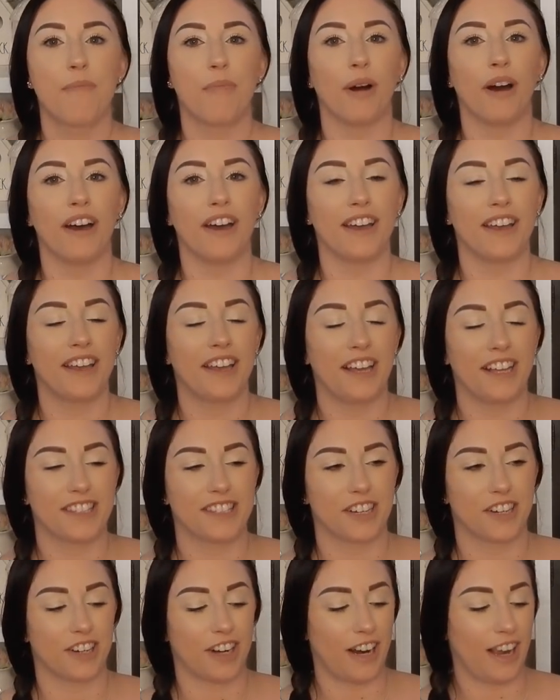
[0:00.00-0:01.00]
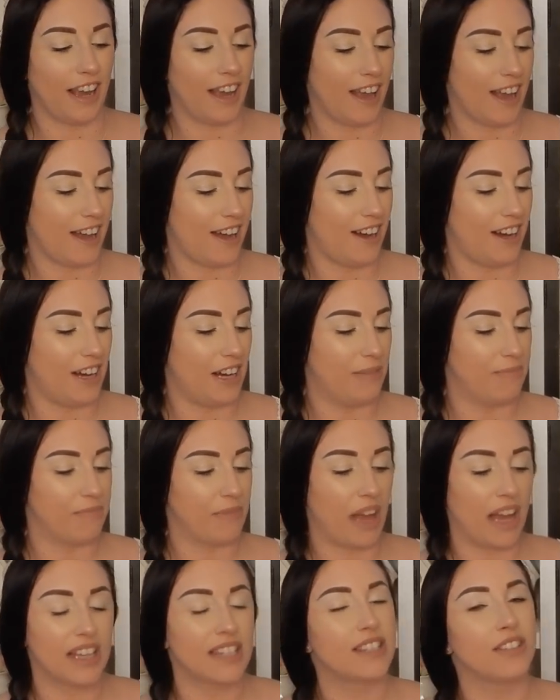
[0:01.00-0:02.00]
but it's all right.
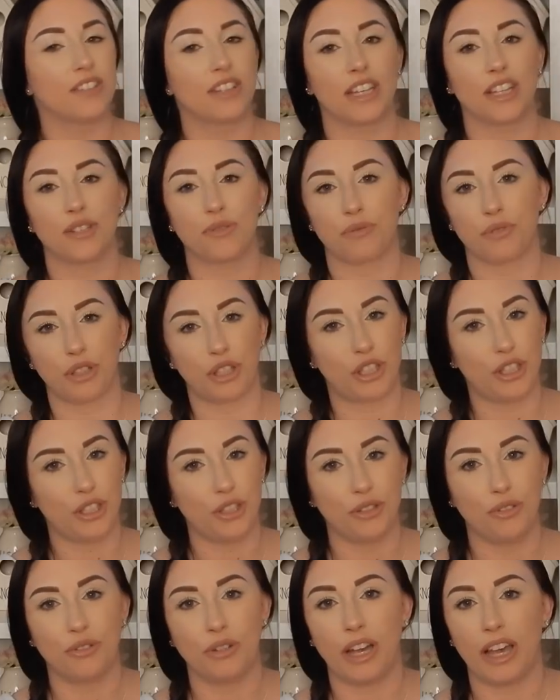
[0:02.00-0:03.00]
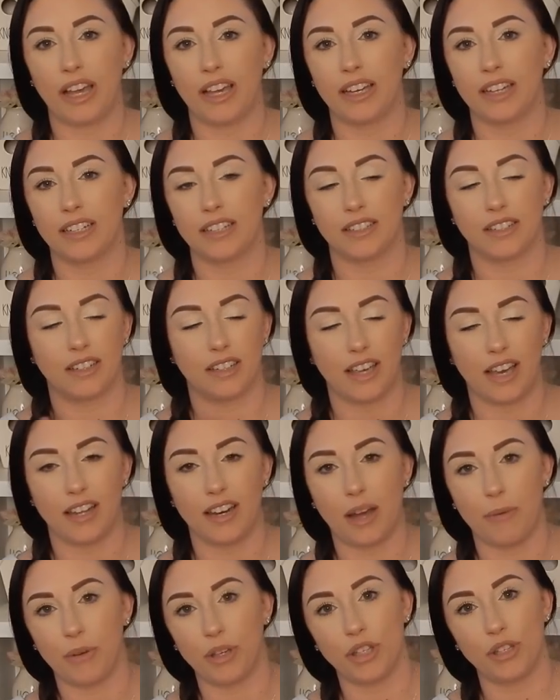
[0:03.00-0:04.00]
Um, I still think it's really cute, and
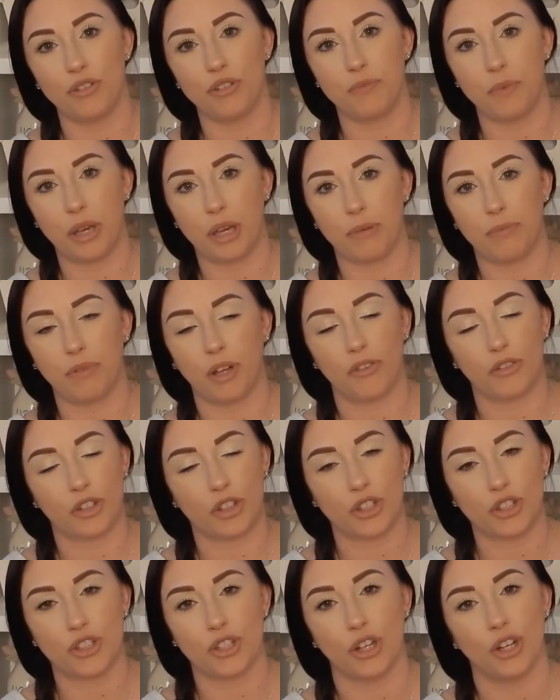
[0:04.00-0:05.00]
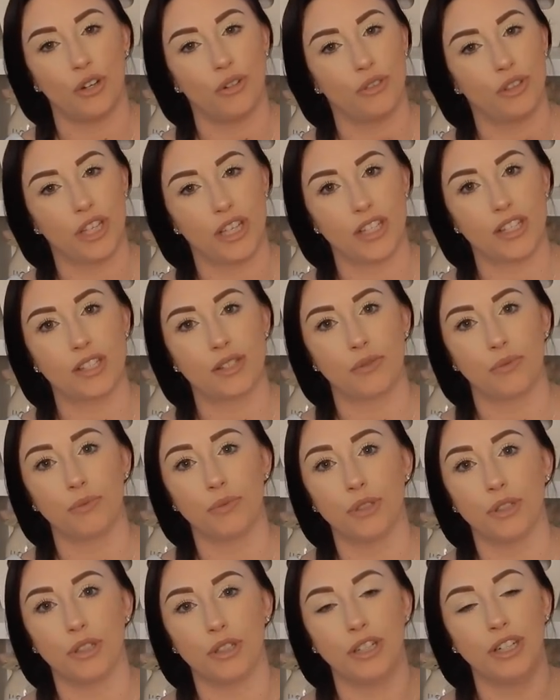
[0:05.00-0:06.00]
again, I'm a huge makeup lover, so this
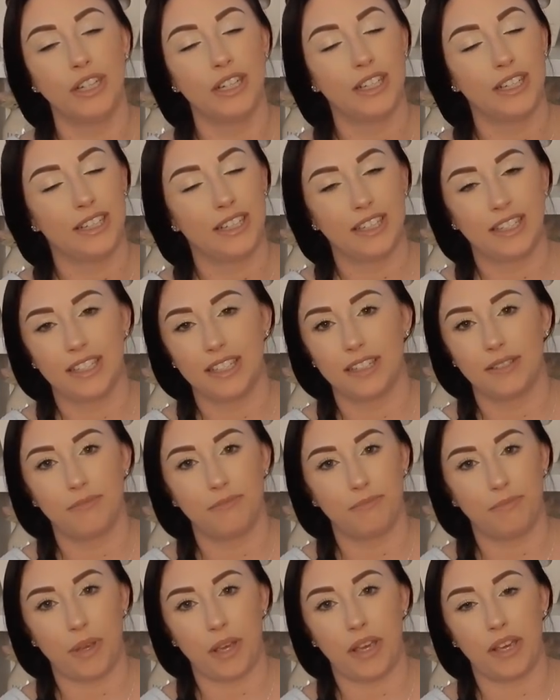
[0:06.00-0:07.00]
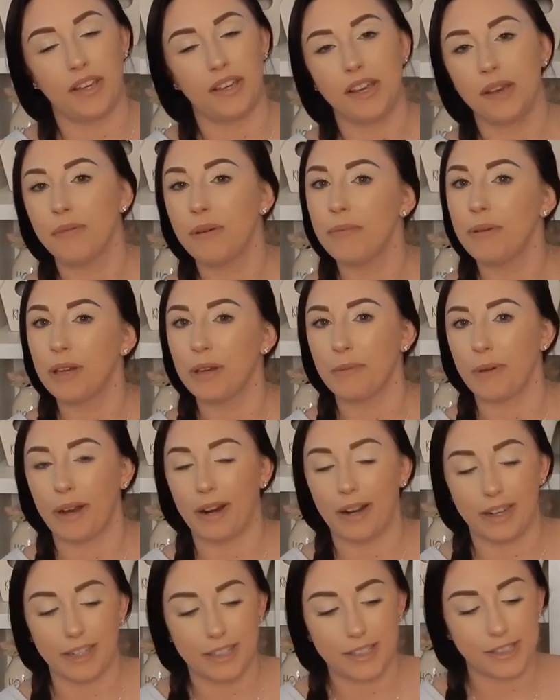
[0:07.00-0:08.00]
will be in my makeup
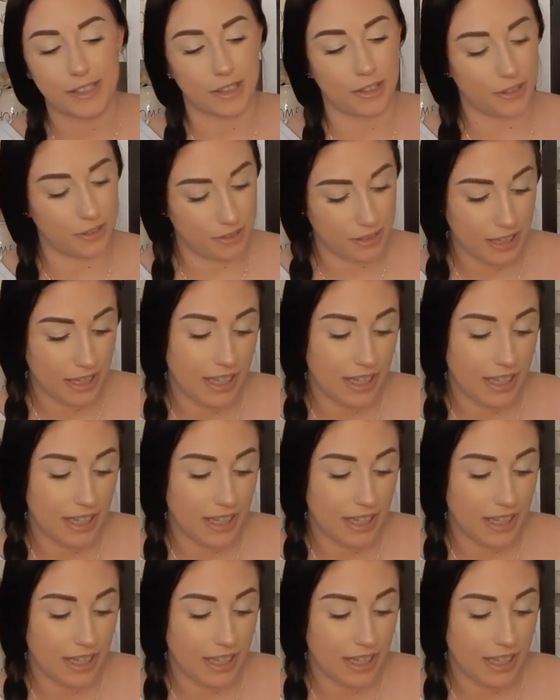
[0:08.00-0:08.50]
area, so